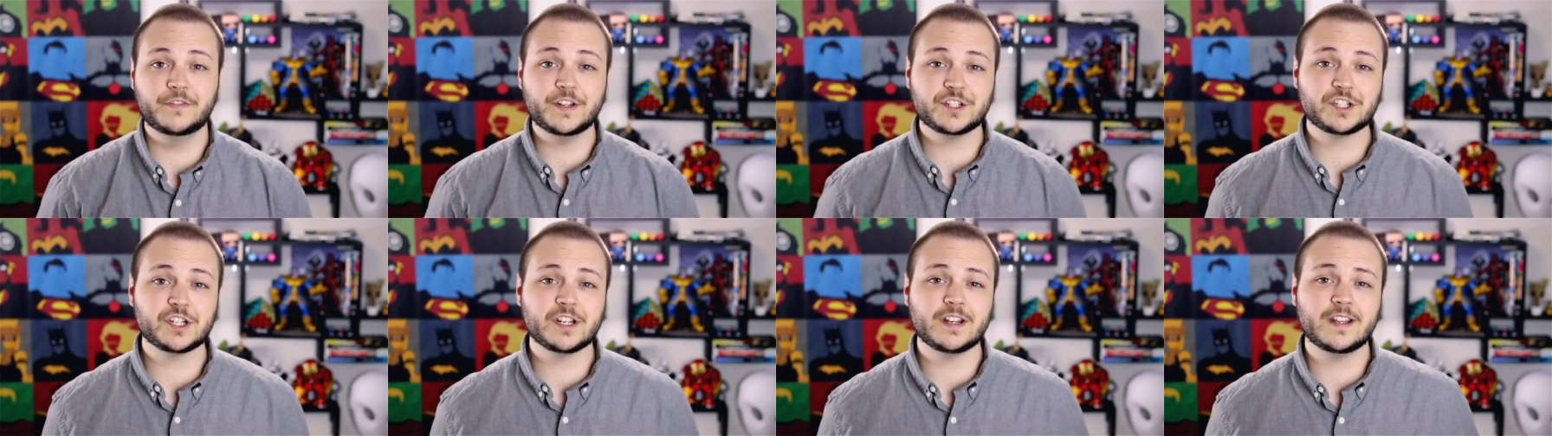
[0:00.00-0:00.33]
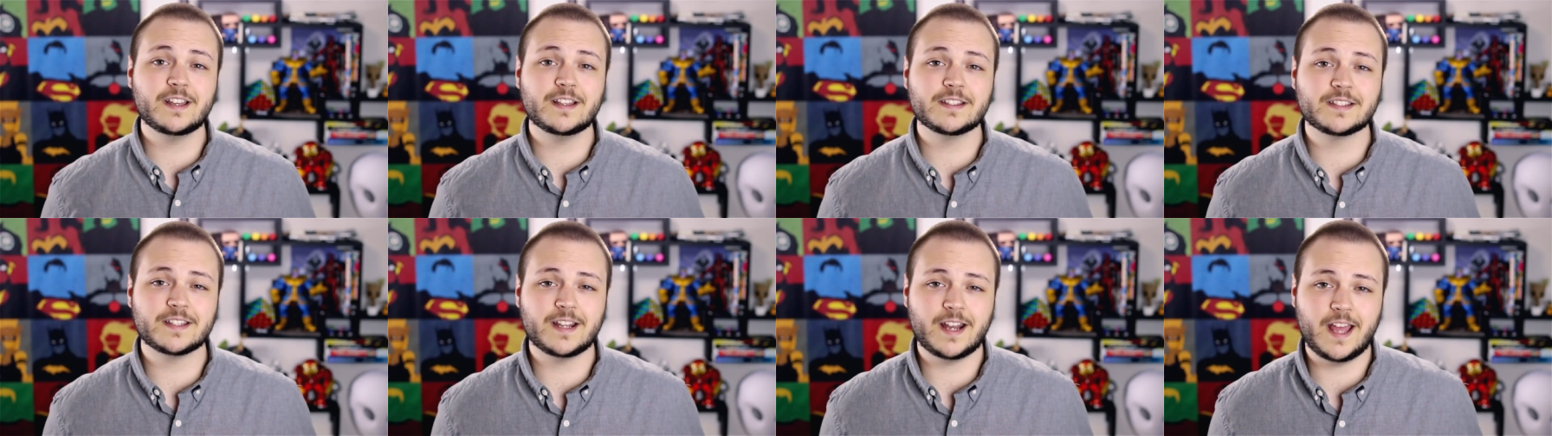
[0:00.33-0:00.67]
Vision
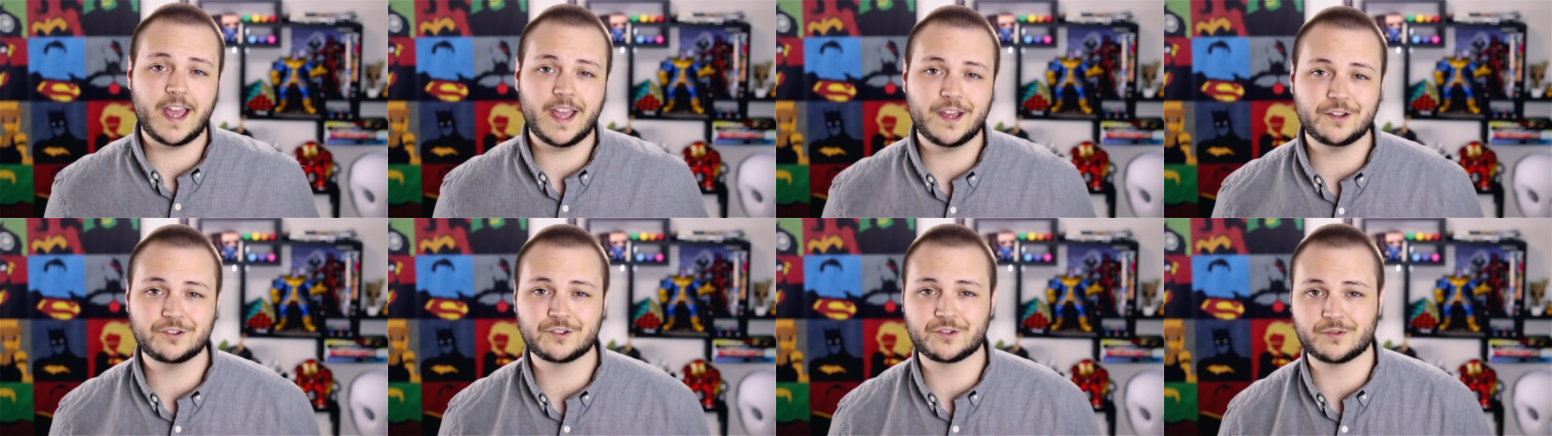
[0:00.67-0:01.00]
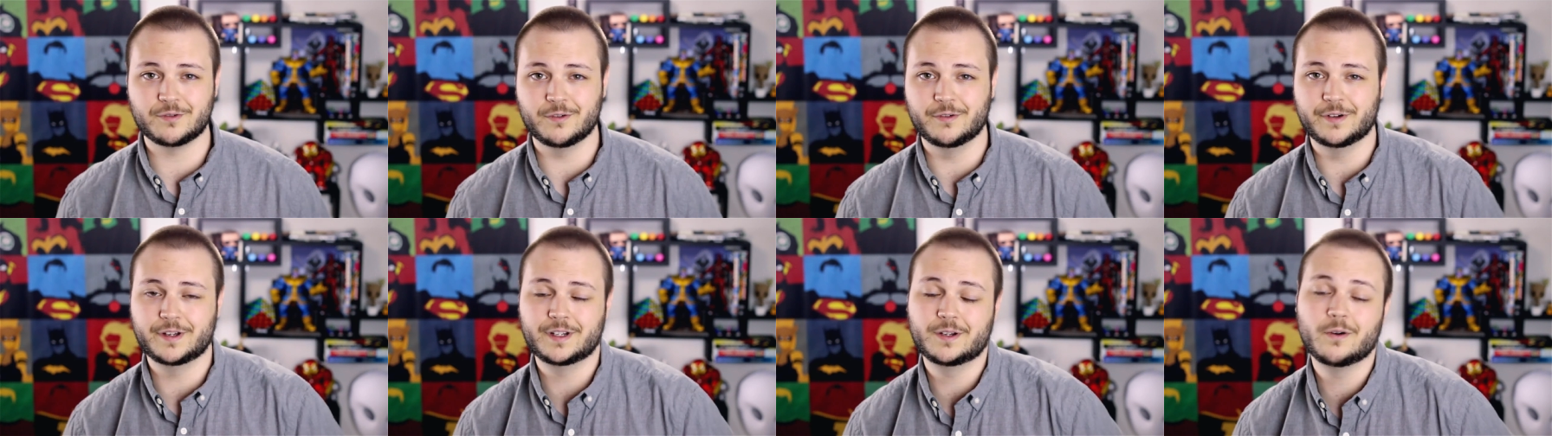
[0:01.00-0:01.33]
is an
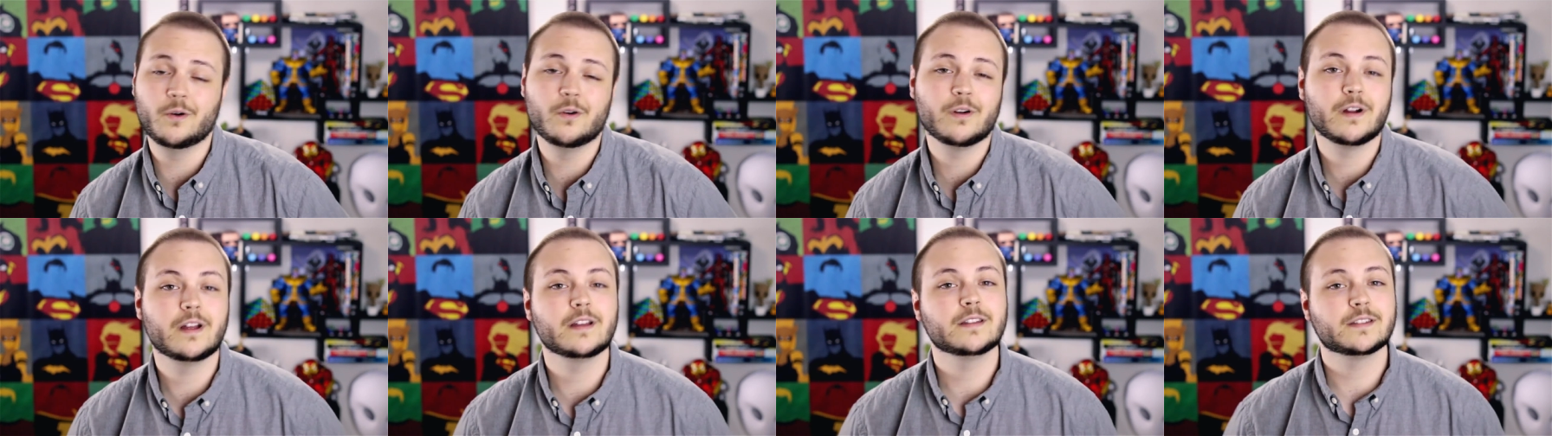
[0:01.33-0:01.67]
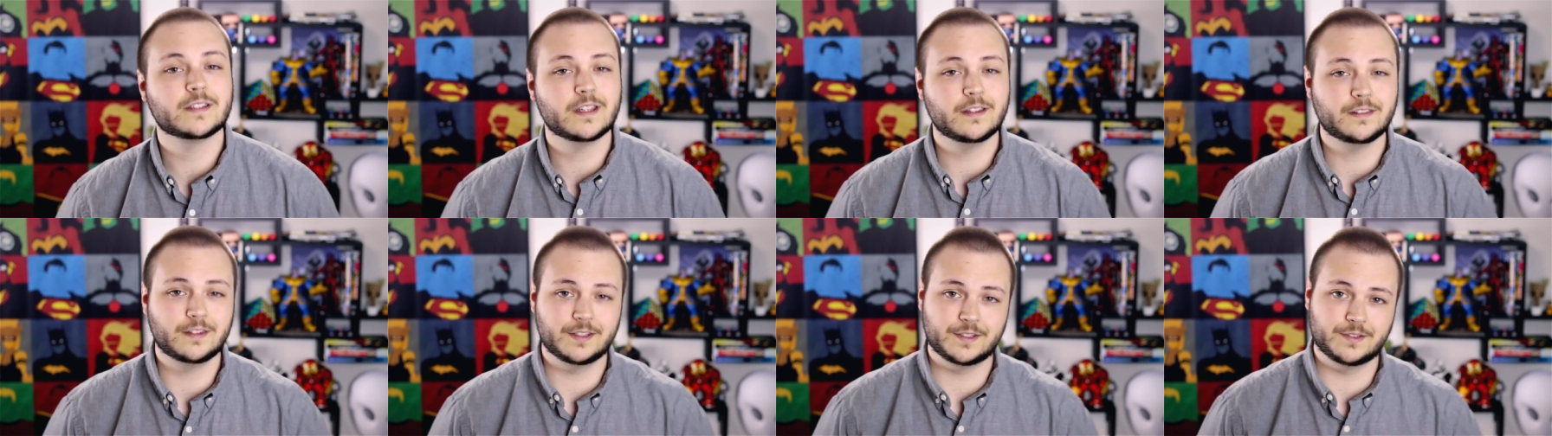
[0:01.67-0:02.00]
android, or a
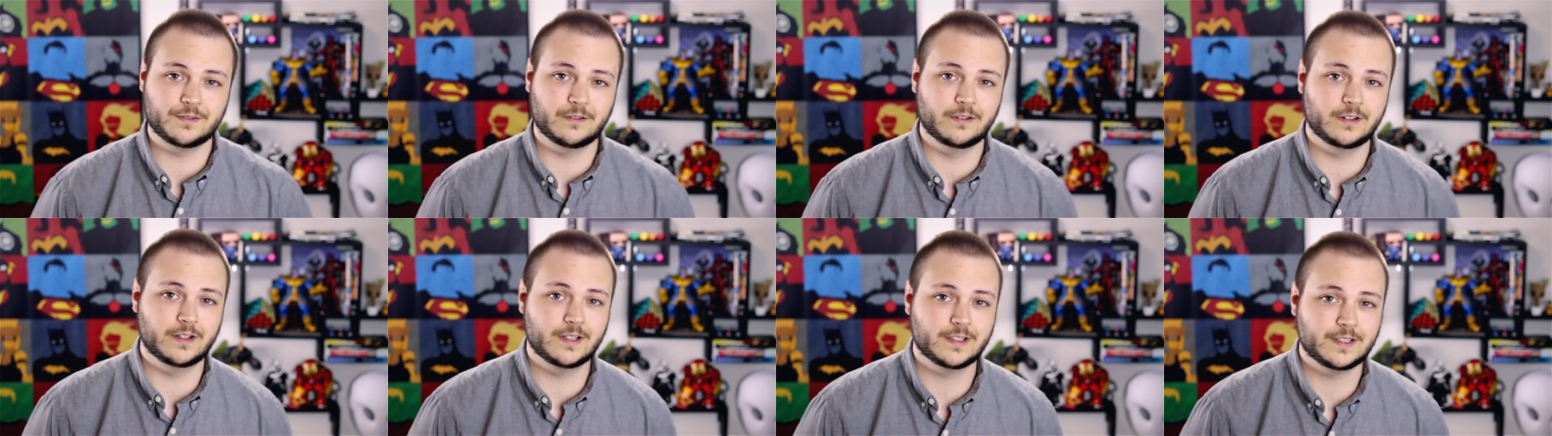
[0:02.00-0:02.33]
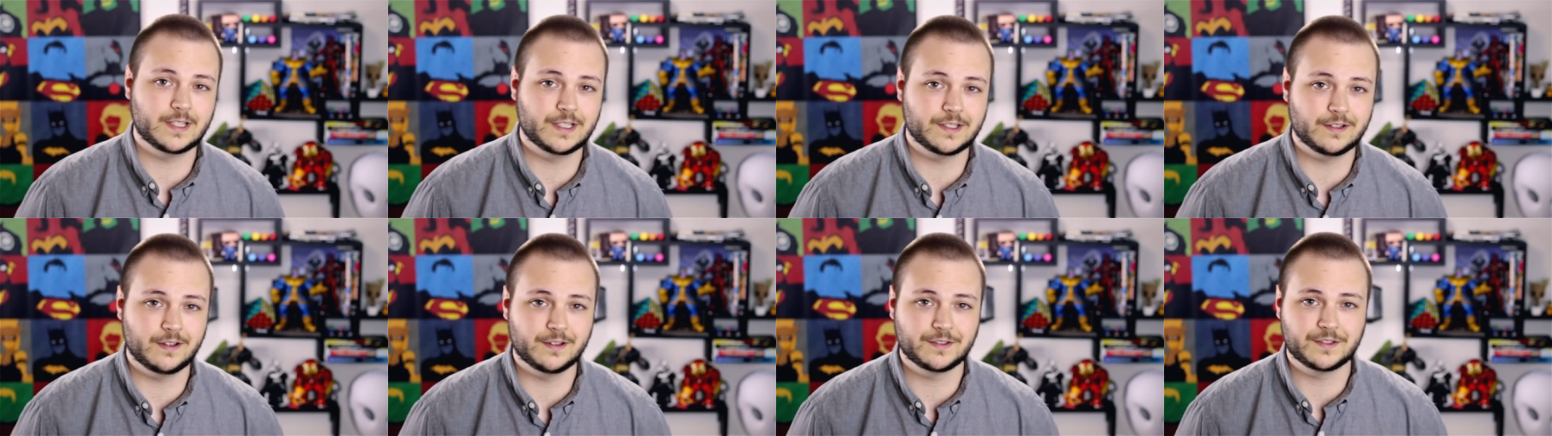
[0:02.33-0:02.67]
synthesoid
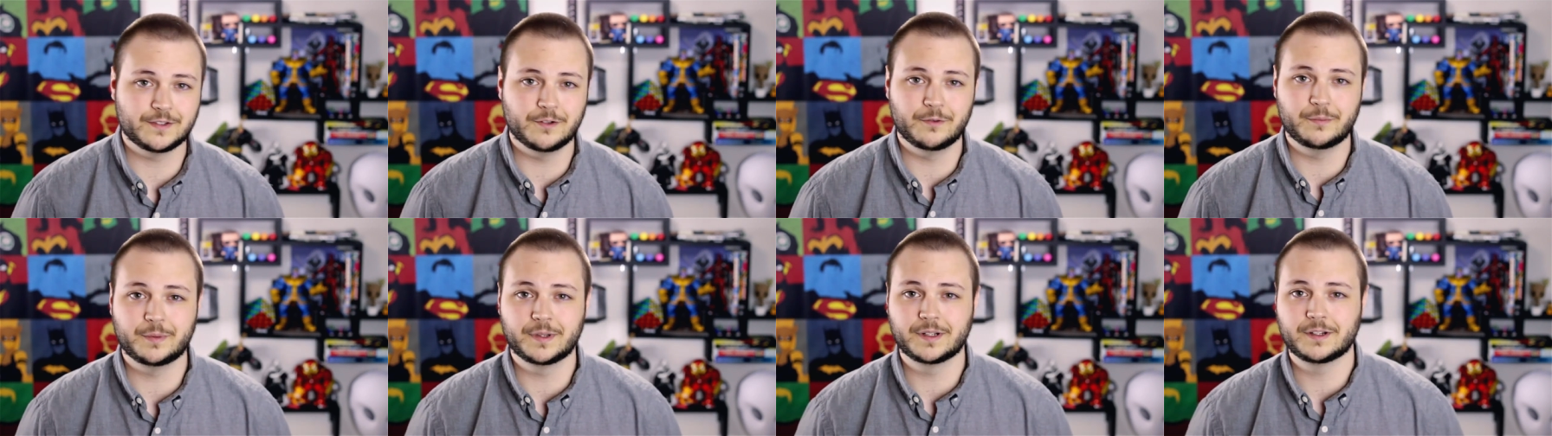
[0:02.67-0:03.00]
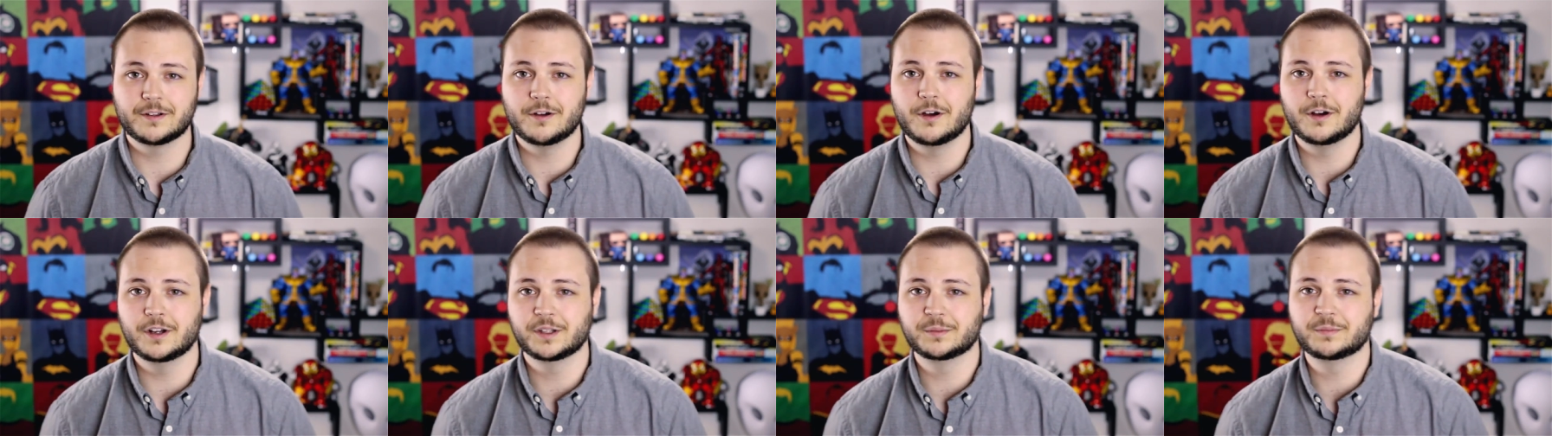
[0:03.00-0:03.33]
as he's also been
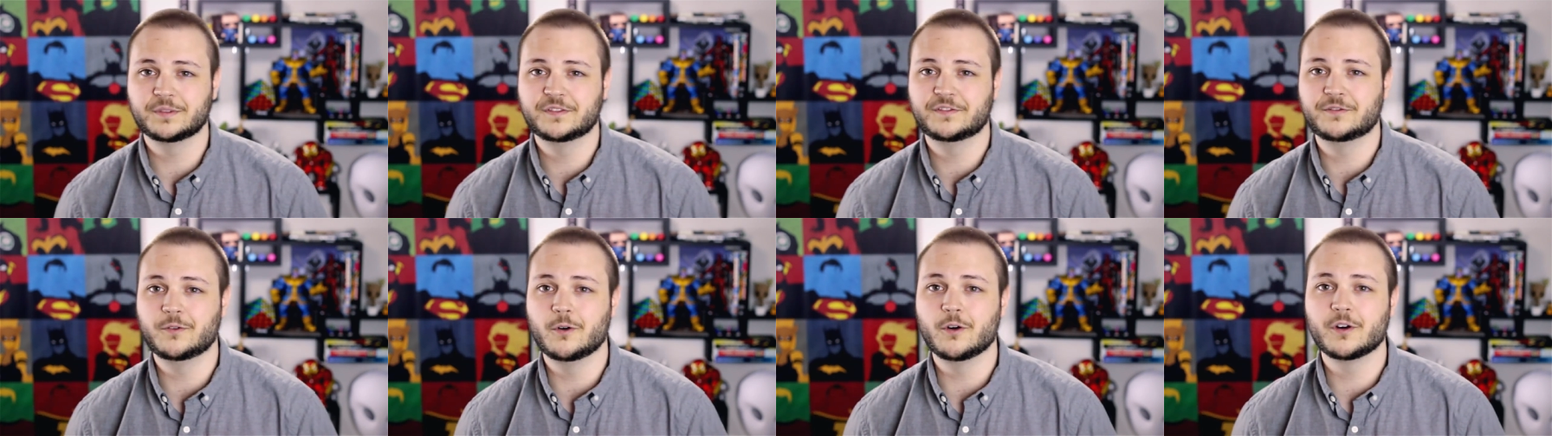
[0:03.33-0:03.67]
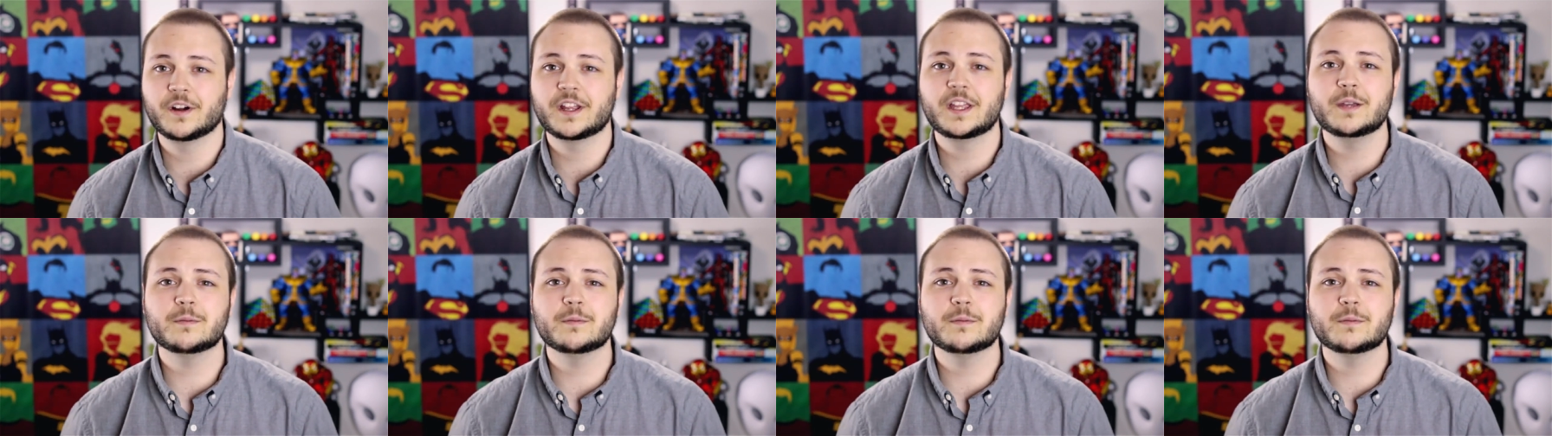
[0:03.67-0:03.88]
called before.